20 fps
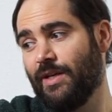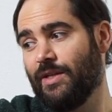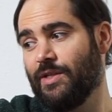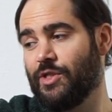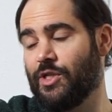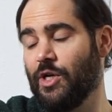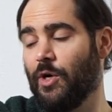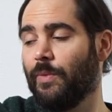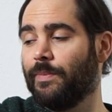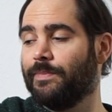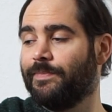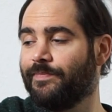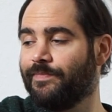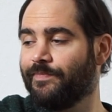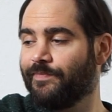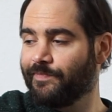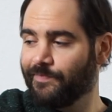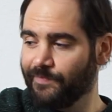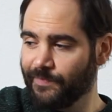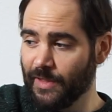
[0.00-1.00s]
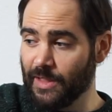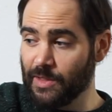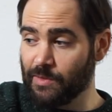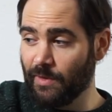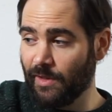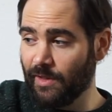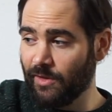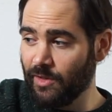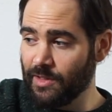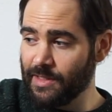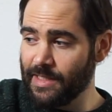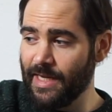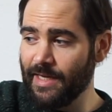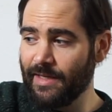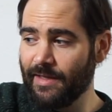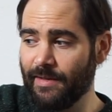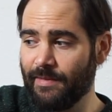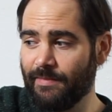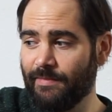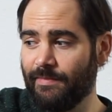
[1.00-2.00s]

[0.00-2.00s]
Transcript: So this is what it looks like.